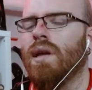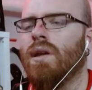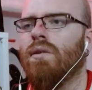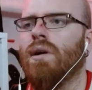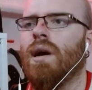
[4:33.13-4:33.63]

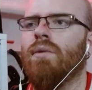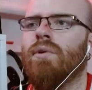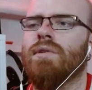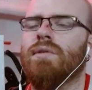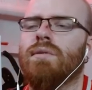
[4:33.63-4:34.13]
I
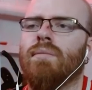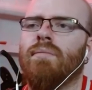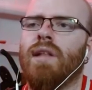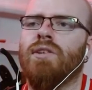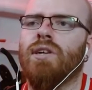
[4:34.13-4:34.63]
was
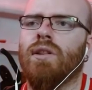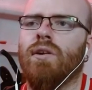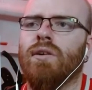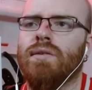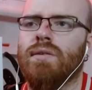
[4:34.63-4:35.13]
mentioning a
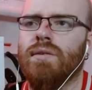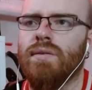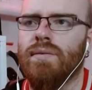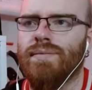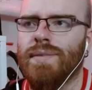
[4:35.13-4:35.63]
lot
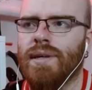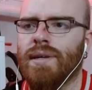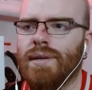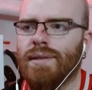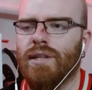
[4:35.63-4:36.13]

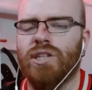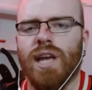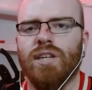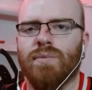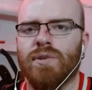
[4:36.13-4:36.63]
the
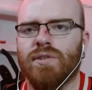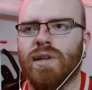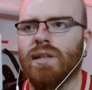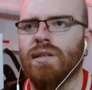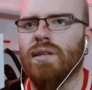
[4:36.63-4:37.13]
change of
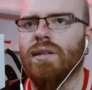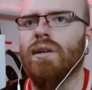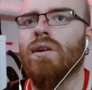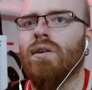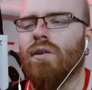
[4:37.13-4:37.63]
personality
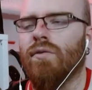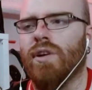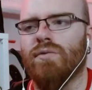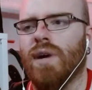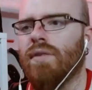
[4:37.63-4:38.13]
of
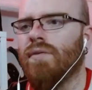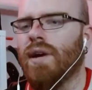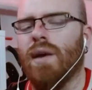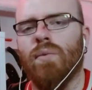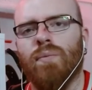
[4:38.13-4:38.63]
Rick's wife. I
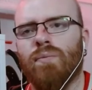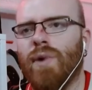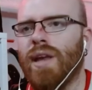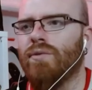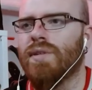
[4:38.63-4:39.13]
can't
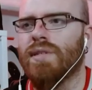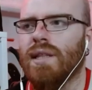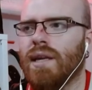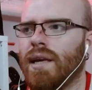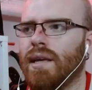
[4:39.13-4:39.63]
wait to see,
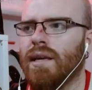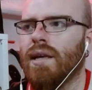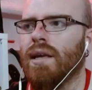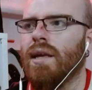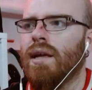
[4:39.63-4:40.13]

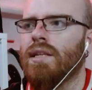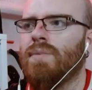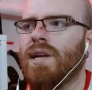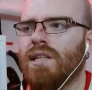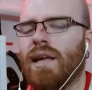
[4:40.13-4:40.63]

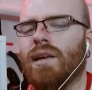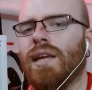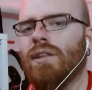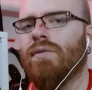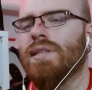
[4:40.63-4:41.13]
especially in the
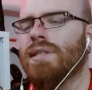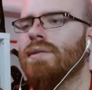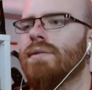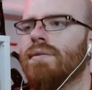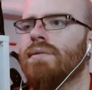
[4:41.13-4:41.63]
end of this
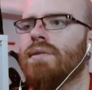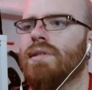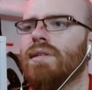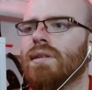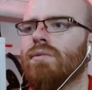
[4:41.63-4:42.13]

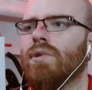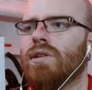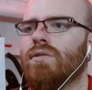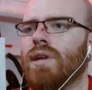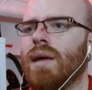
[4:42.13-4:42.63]
season, what's
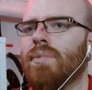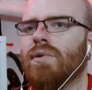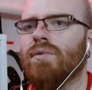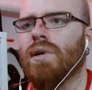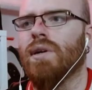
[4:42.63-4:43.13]
gonna happen
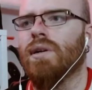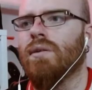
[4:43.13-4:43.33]
to her.